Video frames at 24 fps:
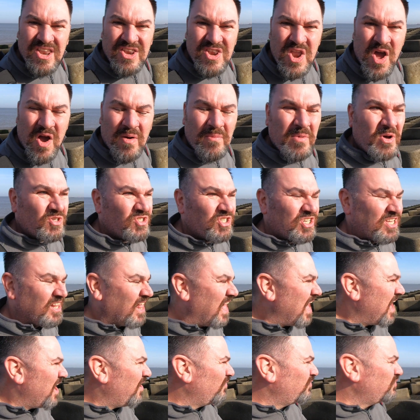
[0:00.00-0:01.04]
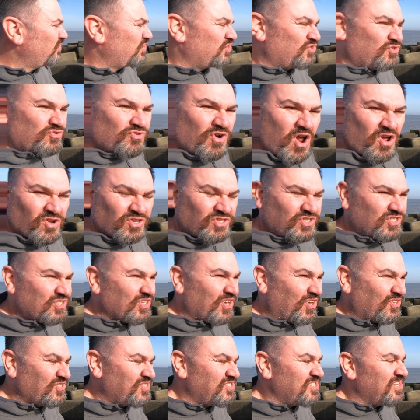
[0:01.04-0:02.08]
Not much cloud, strong
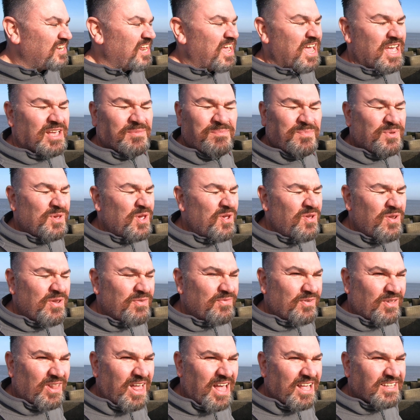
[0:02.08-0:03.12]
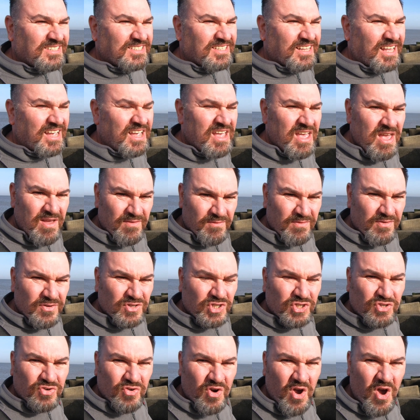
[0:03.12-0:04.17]
sun today. Beautiful actually for a
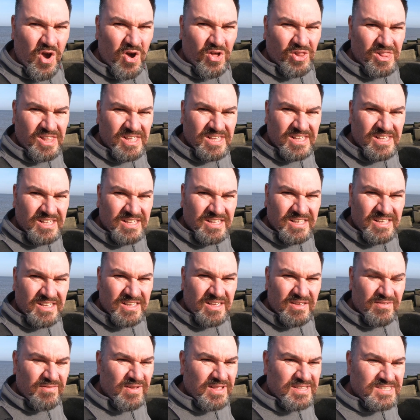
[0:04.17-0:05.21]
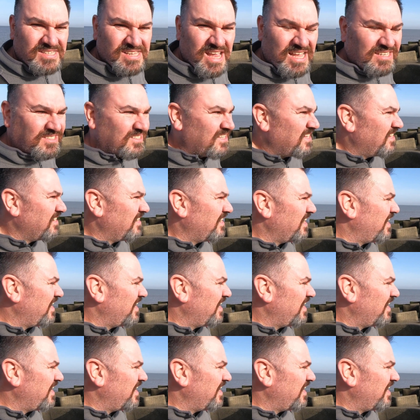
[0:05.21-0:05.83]
stroll. Fantastic